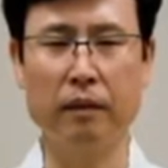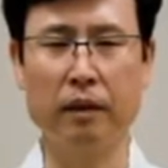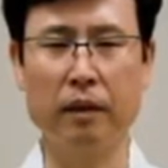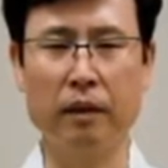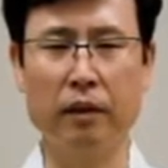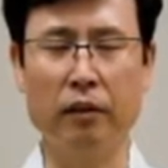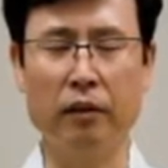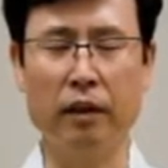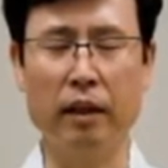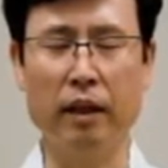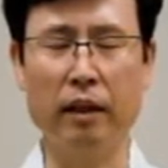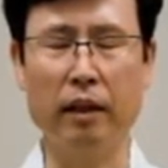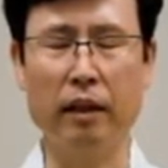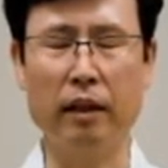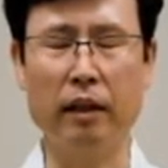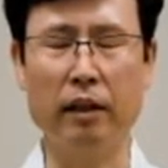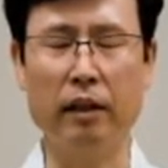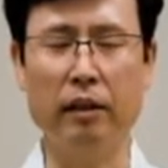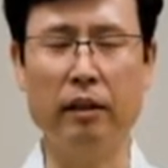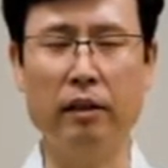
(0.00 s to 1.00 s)
You can
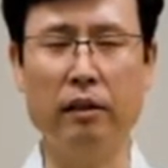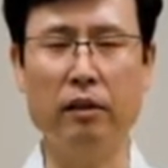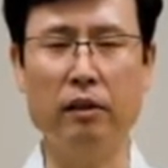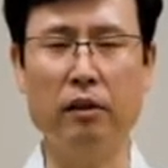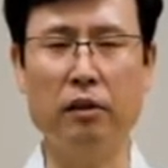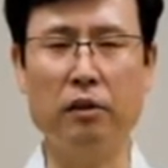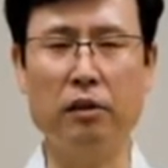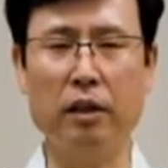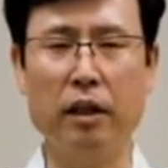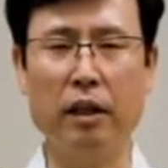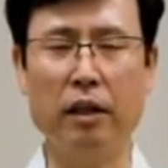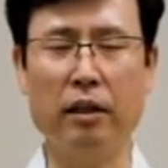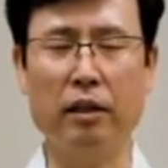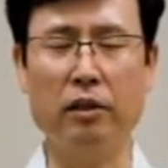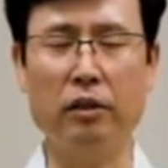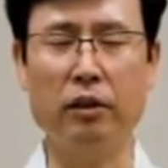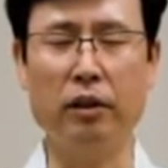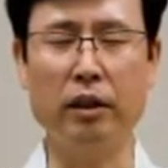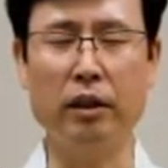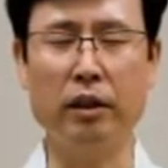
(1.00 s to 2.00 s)
heal those
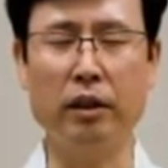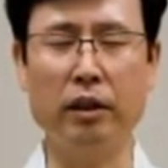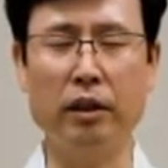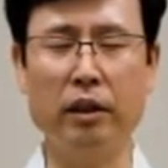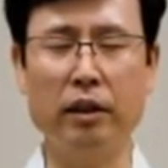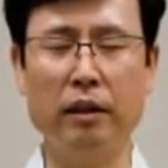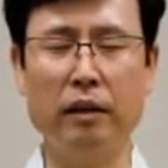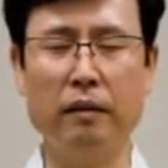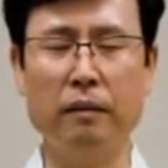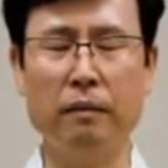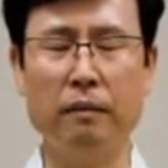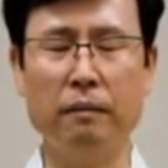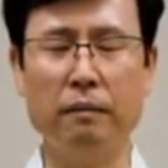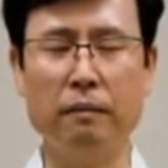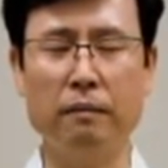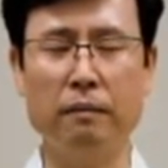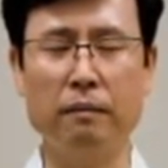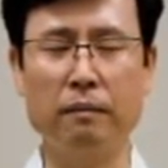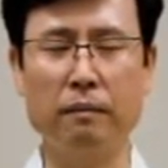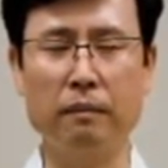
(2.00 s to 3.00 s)
energy
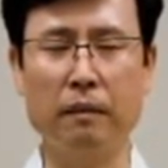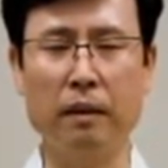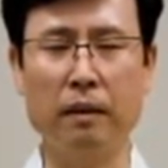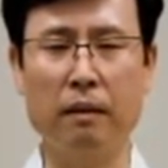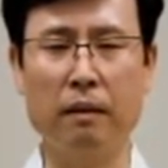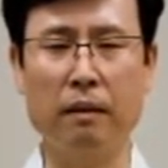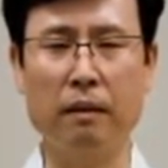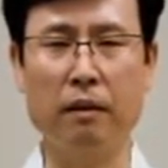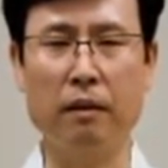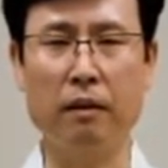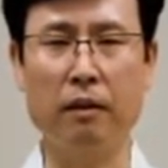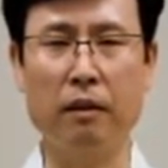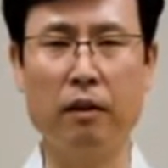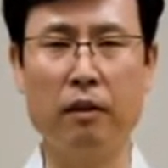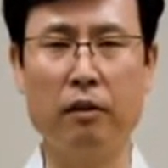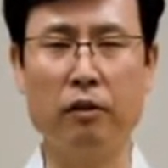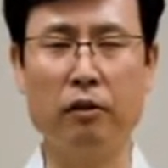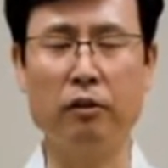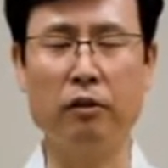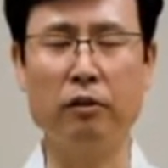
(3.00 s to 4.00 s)

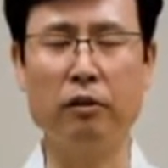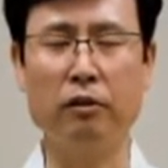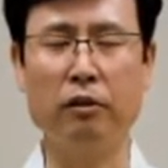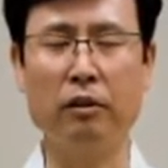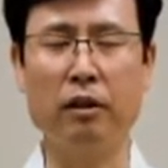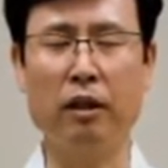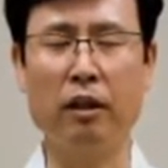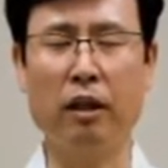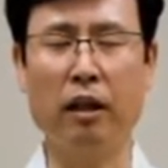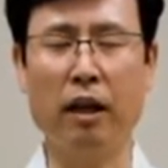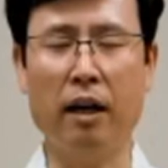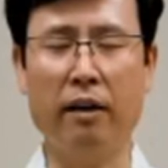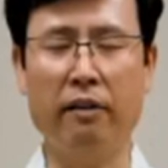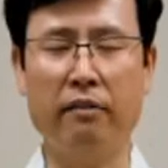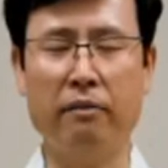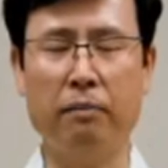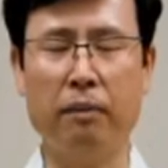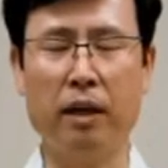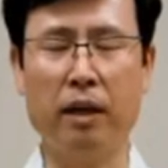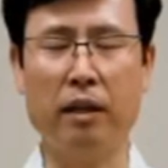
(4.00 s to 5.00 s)
through the life
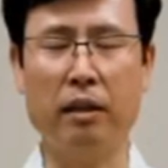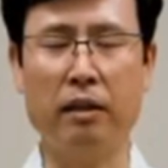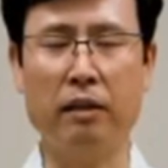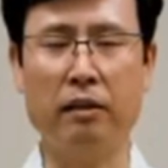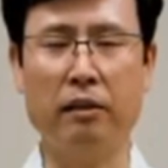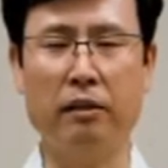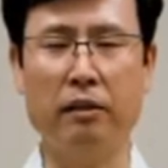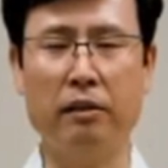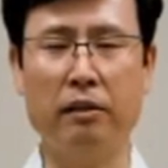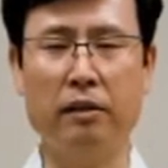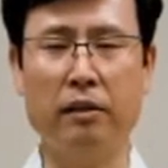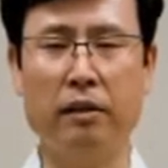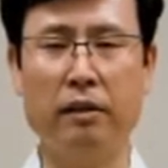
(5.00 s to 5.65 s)
particles.